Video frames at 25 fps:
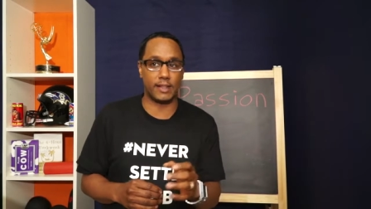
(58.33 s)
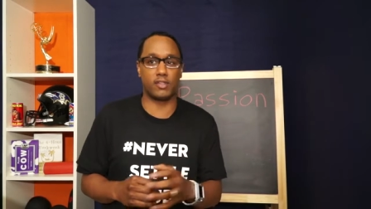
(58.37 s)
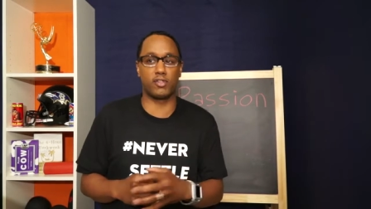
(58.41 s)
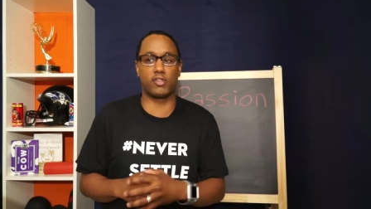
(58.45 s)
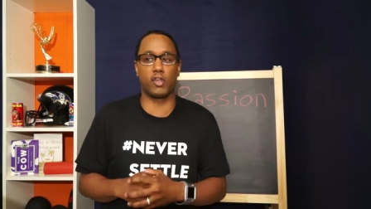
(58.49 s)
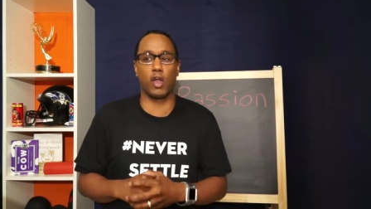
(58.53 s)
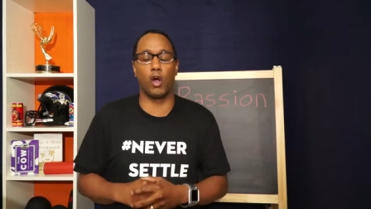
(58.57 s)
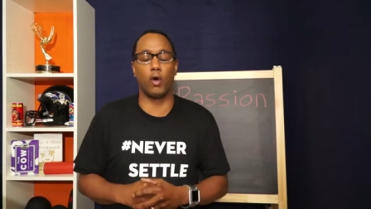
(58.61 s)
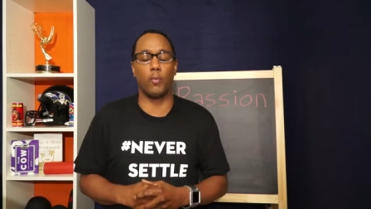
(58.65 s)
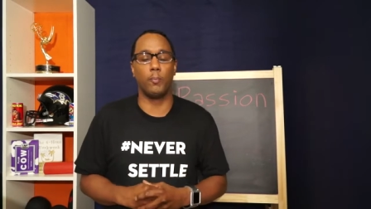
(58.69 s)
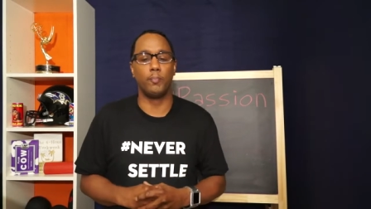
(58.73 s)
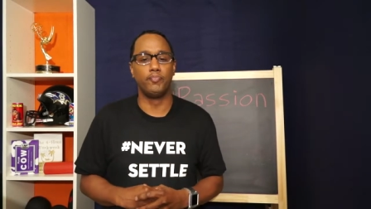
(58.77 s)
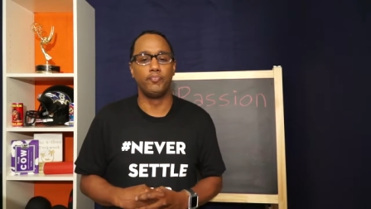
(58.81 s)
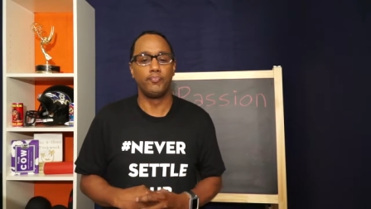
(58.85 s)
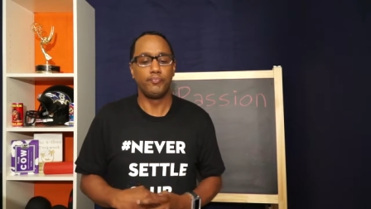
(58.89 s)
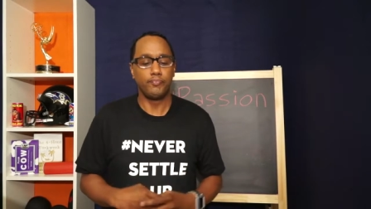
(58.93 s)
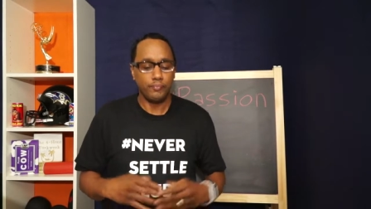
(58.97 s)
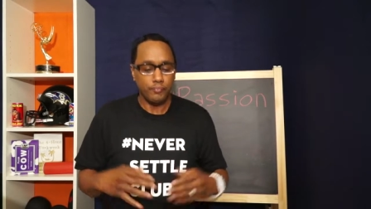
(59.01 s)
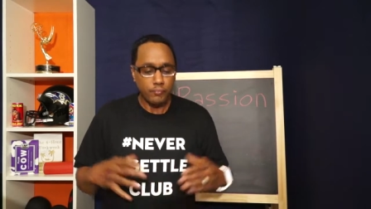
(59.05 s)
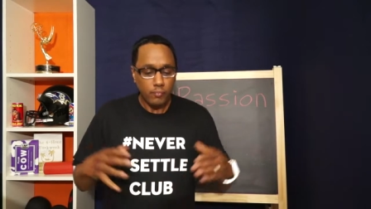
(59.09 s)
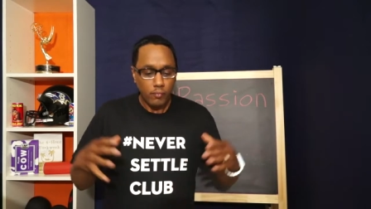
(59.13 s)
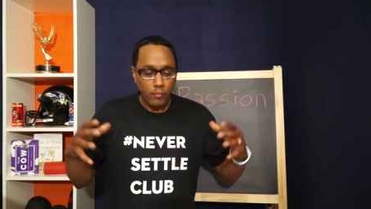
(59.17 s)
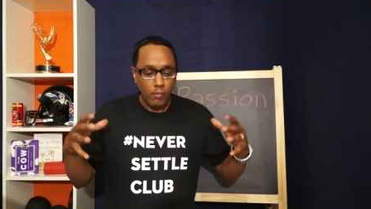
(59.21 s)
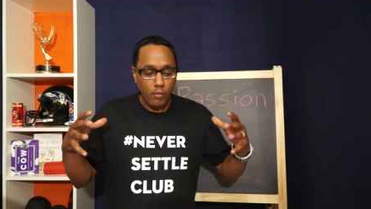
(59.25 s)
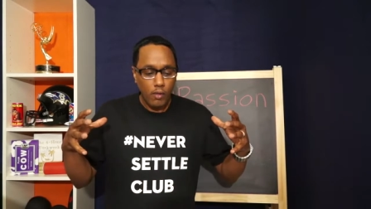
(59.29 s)
So
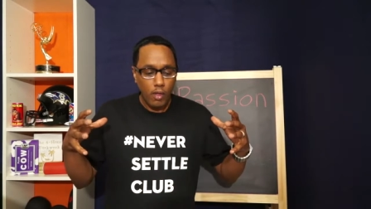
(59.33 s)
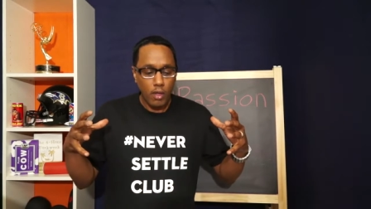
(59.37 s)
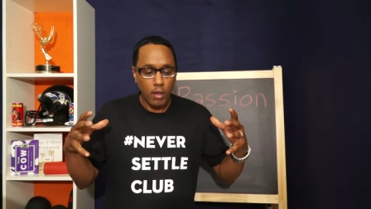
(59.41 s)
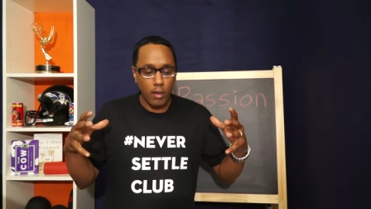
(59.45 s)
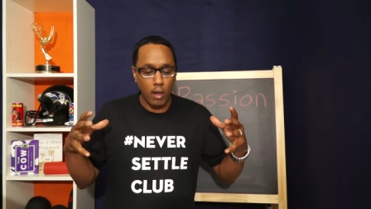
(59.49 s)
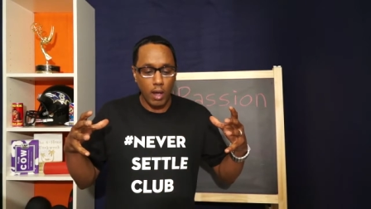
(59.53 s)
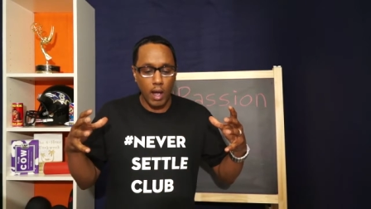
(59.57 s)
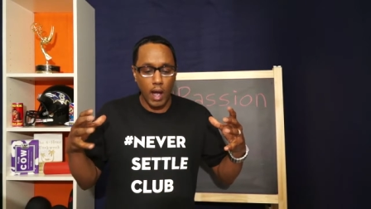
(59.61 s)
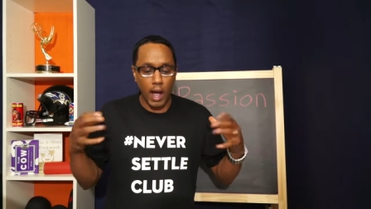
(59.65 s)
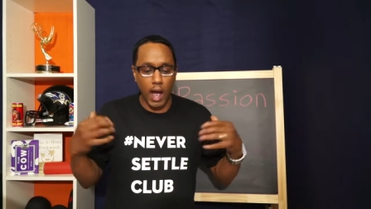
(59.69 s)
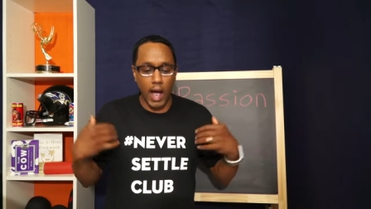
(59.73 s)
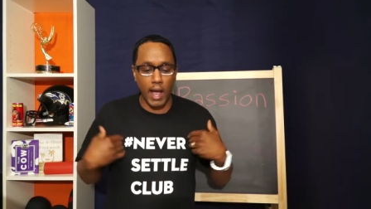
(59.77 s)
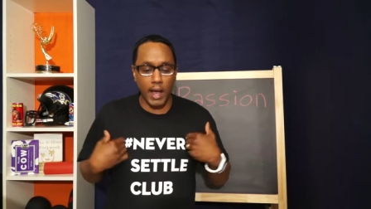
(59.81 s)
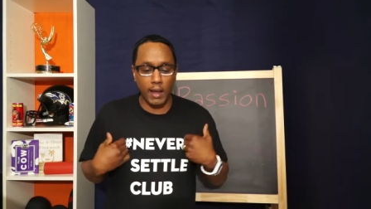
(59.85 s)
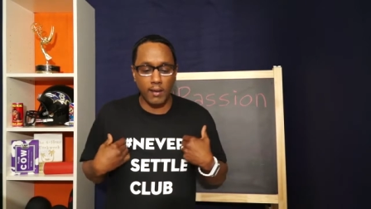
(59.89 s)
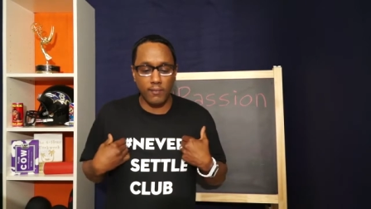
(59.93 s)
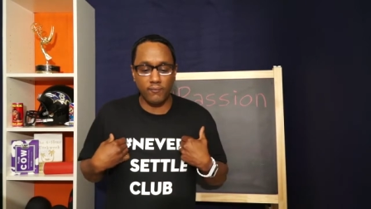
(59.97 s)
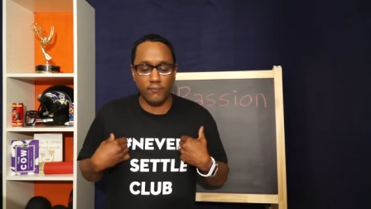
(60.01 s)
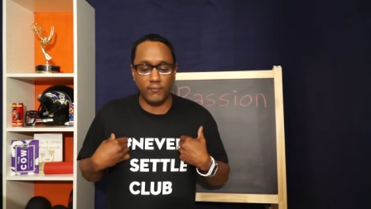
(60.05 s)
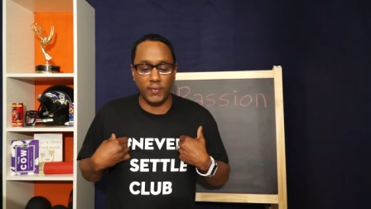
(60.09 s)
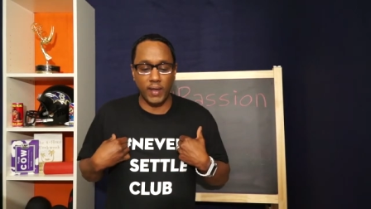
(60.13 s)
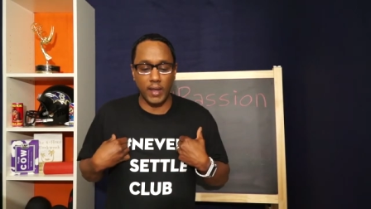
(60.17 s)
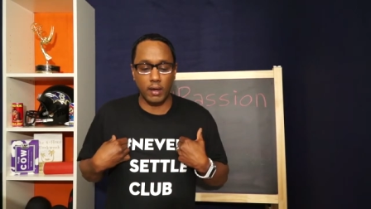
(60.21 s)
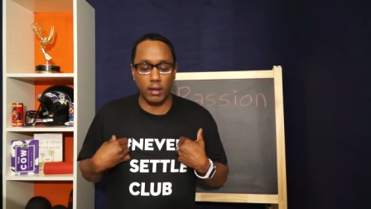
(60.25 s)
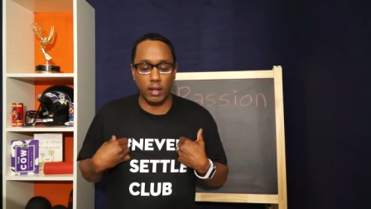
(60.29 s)
I
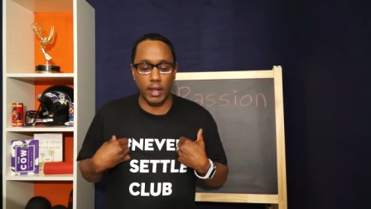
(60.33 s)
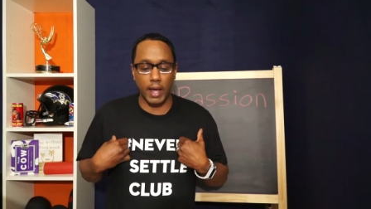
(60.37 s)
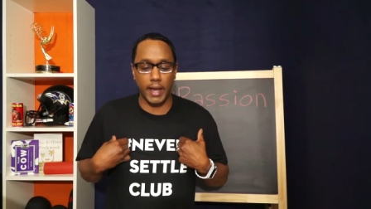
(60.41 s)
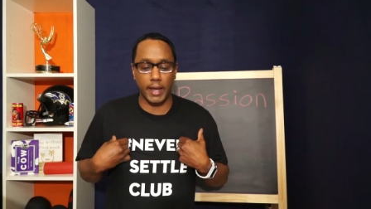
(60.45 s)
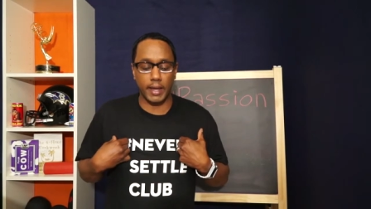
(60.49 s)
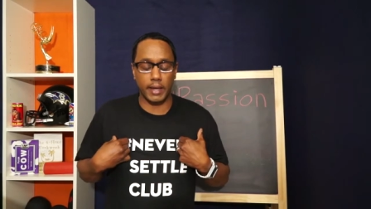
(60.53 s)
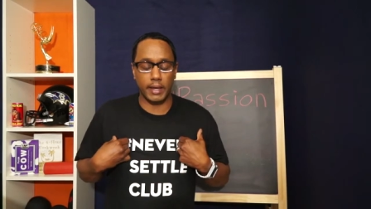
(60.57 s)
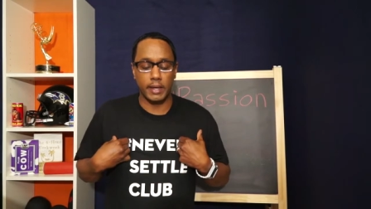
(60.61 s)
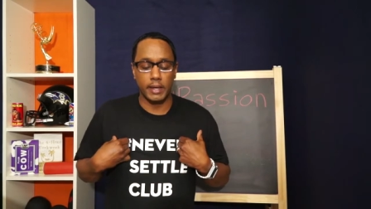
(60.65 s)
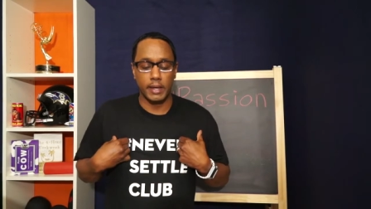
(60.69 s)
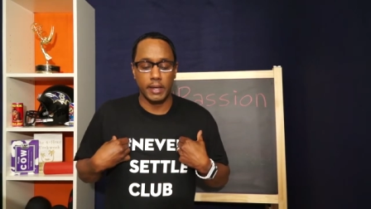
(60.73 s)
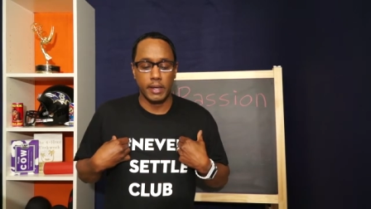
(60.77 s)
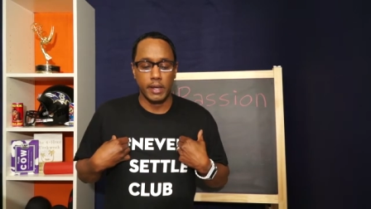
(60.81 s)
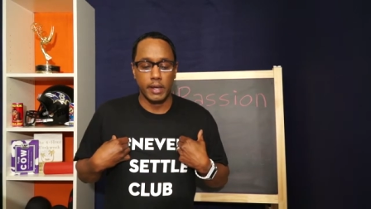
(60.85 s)
feel like